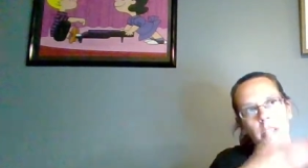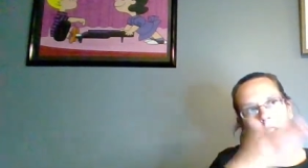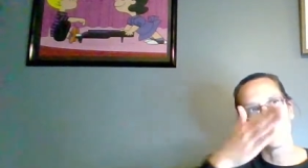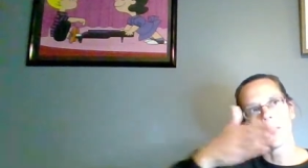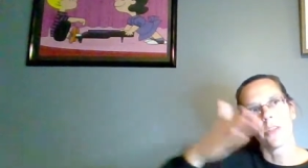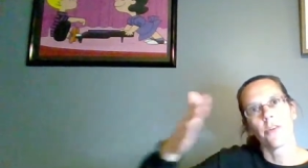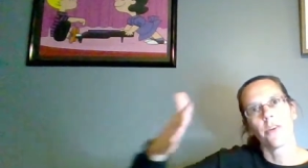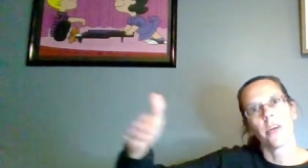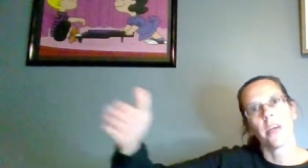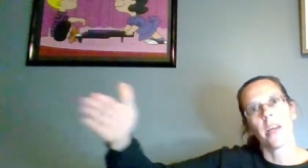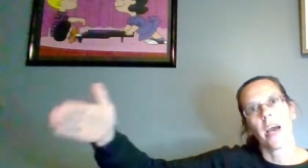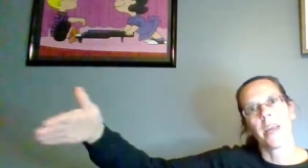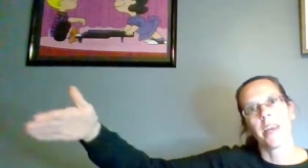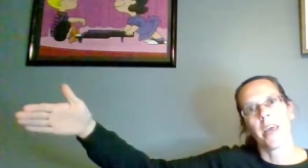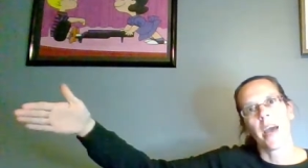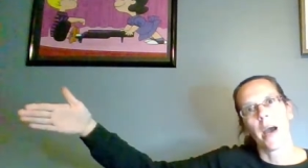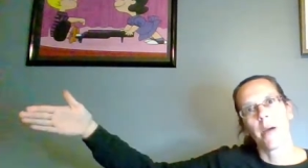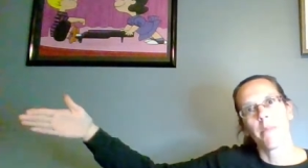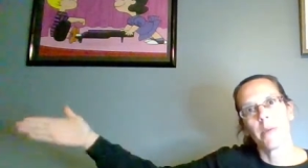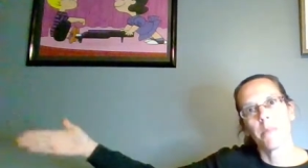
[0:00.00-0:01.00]
It's
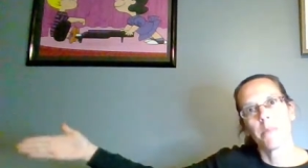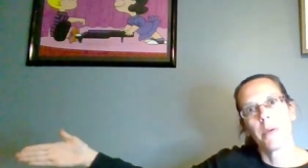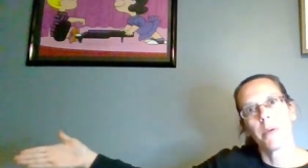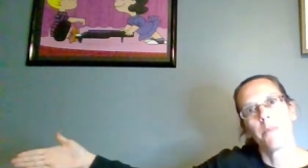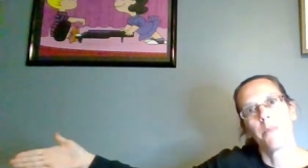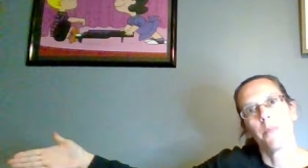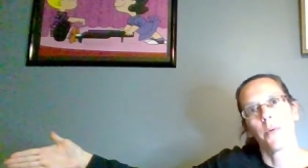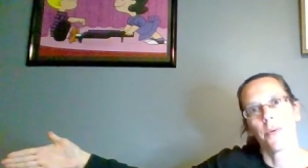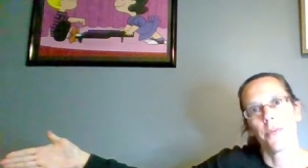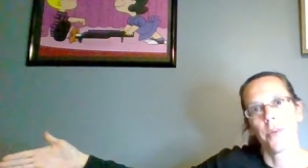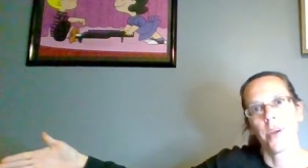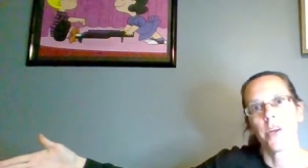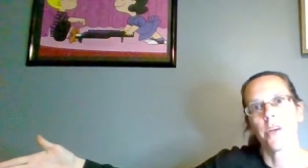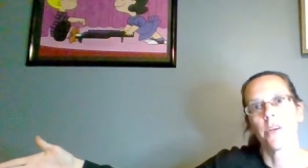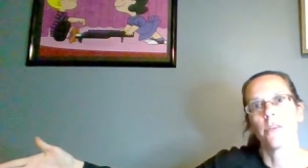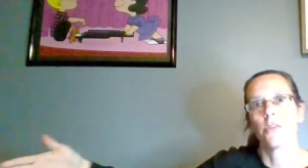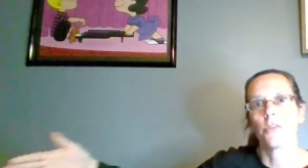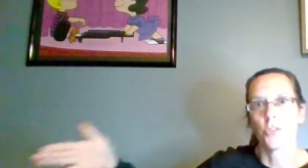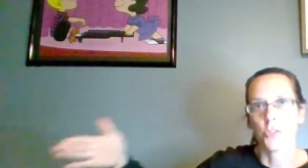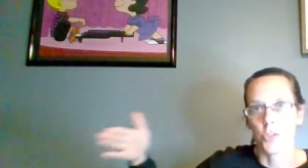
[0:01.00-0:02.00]
39 to how many people are
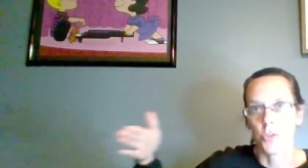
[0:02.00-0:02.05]
there